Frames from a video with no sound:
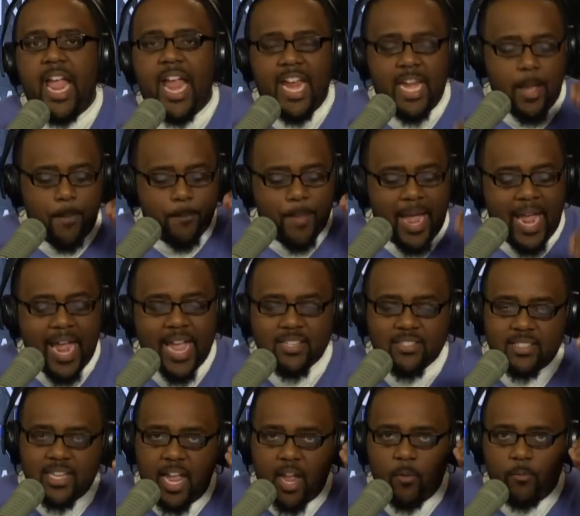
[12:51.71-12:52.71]
And it
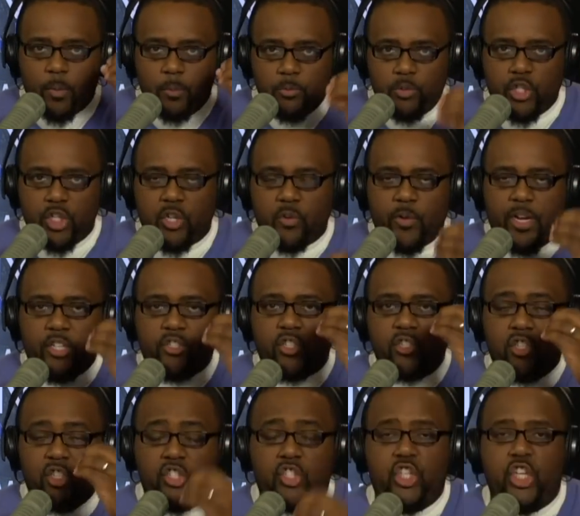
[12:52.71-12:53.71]
passed down from
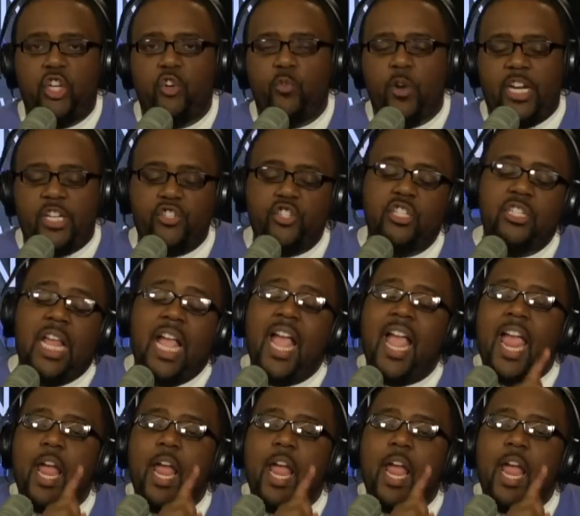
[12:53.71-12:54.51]
generation to generation.